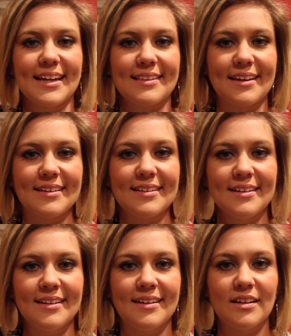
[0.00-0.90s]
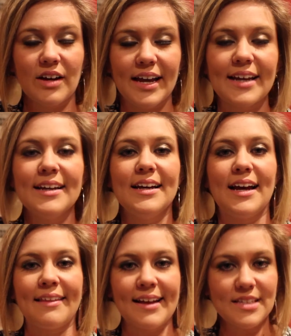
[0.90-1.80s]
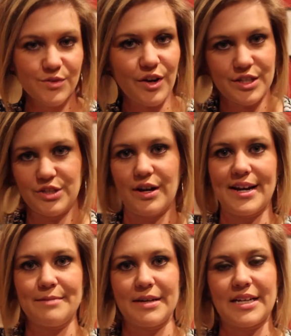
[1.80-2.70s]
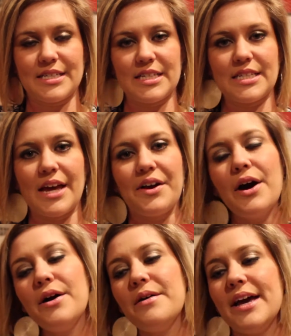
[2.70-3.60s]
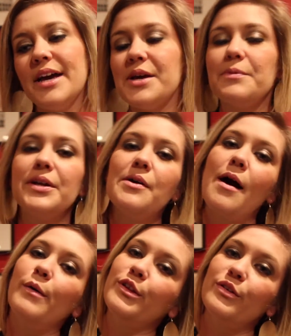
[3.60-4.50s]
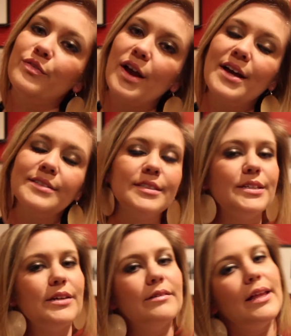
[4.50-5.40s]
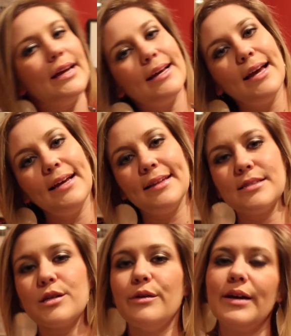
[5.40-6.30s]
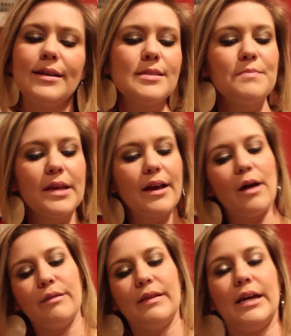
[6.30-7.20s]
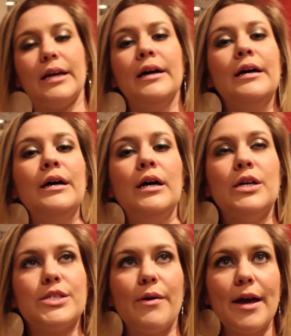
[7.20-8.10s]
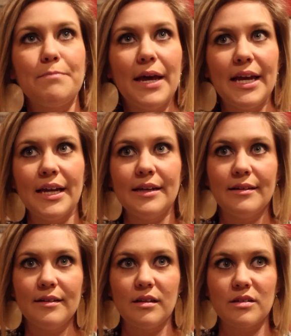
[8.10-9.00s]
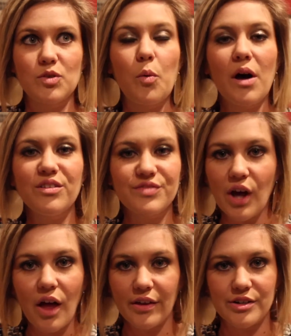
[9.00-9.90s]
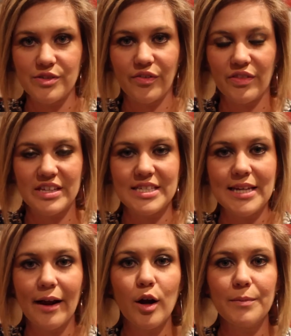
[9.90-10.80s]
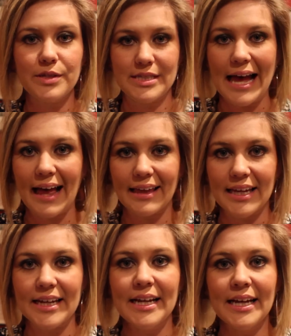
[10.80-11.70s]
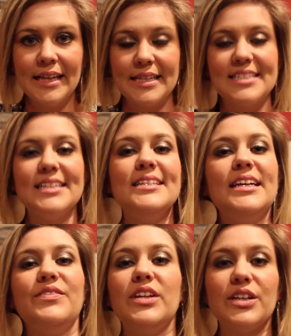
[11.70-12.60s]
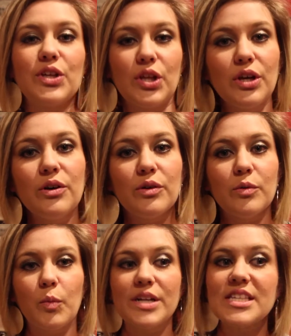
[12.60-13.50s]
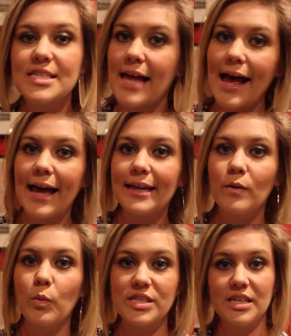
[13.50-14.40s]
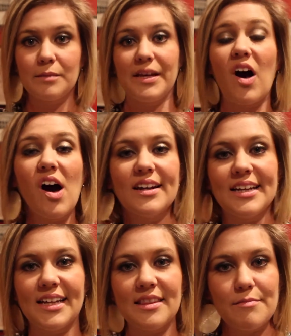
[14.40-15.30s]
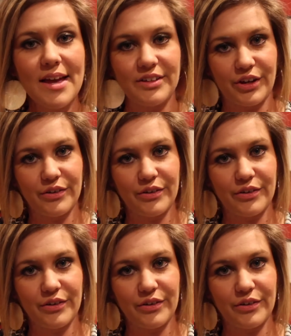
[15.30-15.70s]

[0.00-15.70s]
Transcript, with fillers: anything. Okay? And that's frustrating because it's like, oh, hey, you want to go out with your friend? And you're like, hey, let's go get something healthy. So I paid $12 for this terrible salad that didn't even include what said was gonna be on it in the menu.